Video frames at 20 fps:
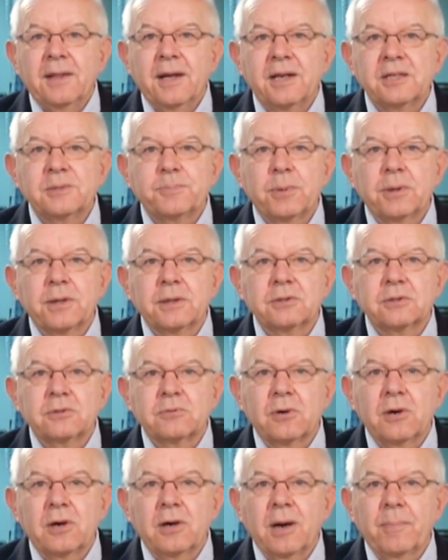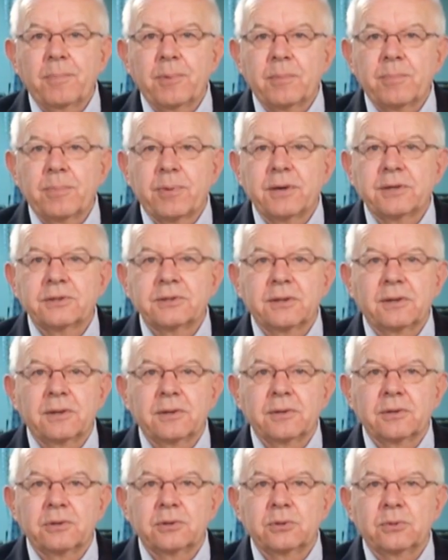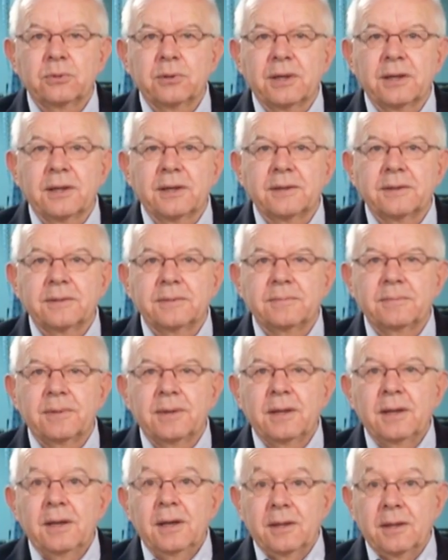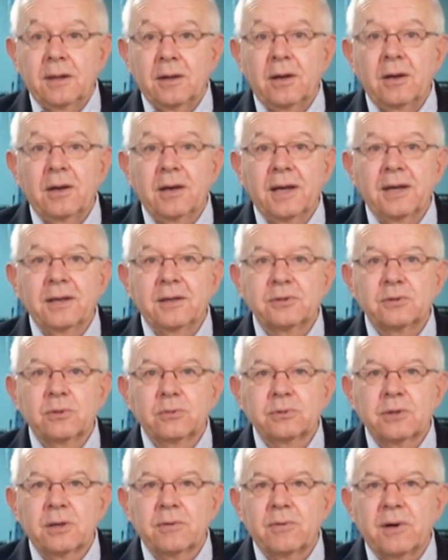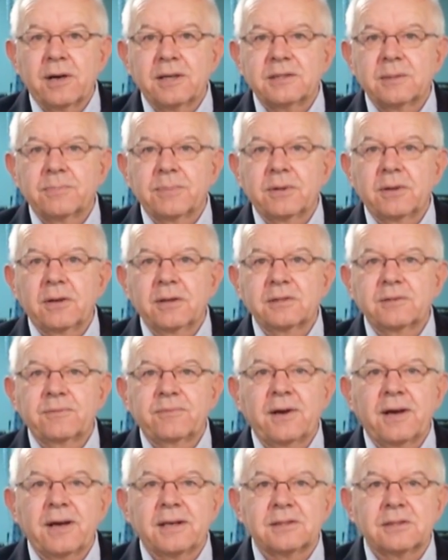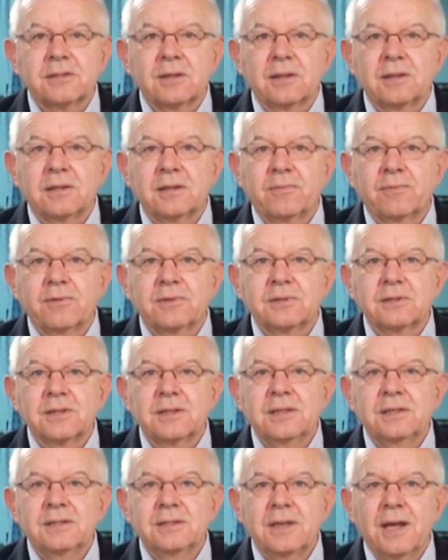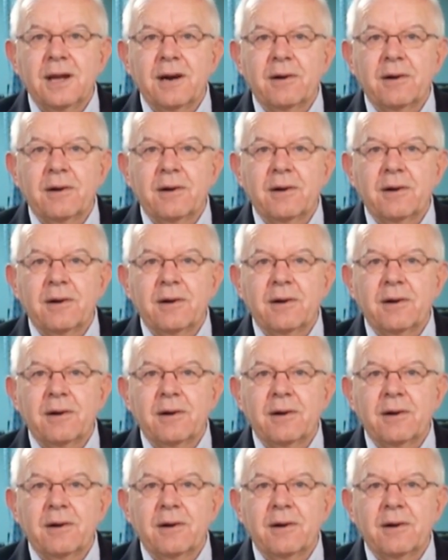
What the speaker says: That is putting strong upward pressure on the short end. The long end is also rising, but not as fast, so the difference is